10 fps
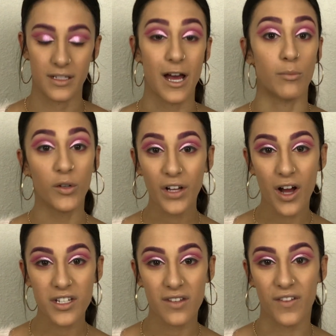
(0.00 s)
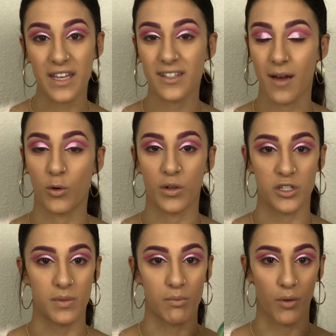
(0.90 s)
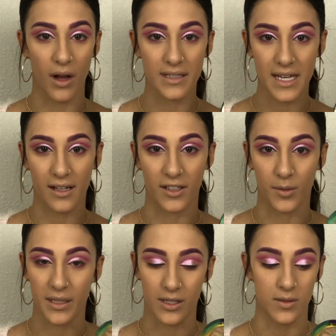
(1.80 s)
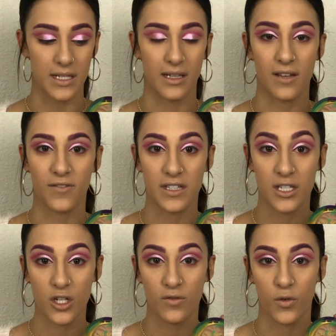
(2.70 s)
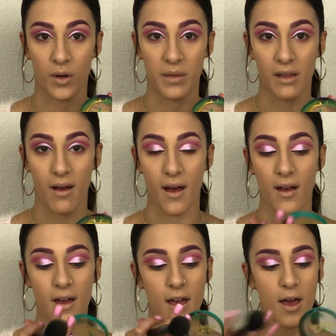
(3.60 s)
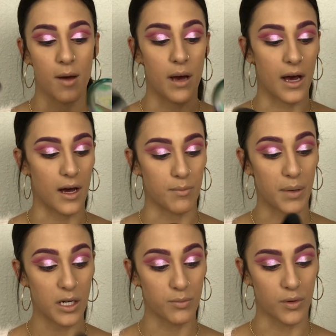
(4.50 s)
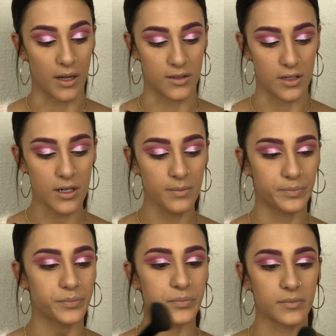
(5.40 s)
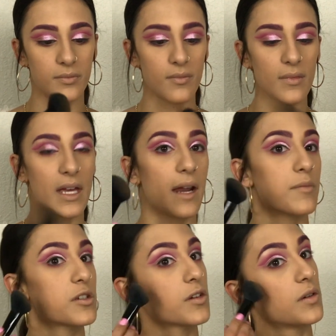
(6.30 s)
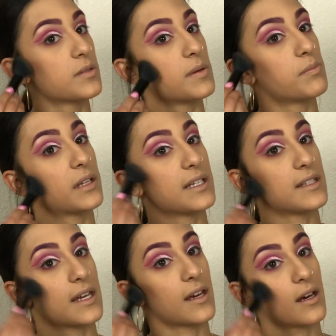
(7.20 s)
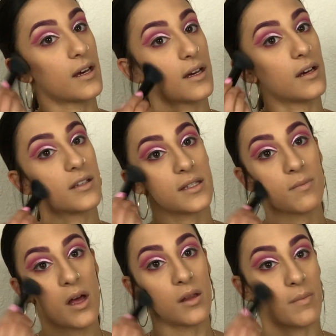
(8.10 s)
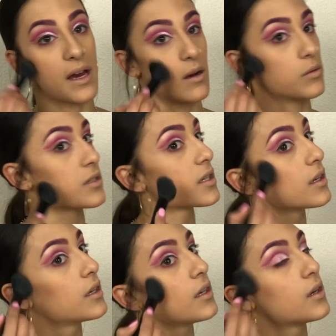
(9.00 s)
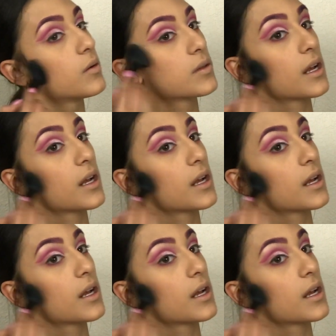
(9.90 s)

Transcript: Now moving on to the face, I'm going to be bronzing a little bit using the Physician Formula Butter Bronzer. And I'm just going to be placing a small amount. We're